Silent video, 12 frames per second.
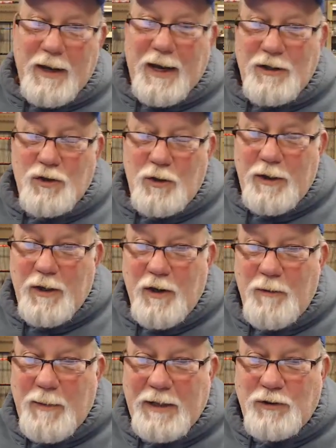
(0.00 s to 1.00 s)
actually
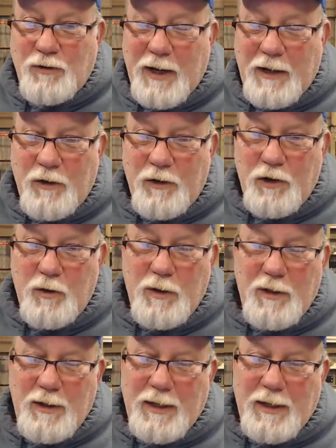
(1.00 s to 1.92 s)
on my tracker unit,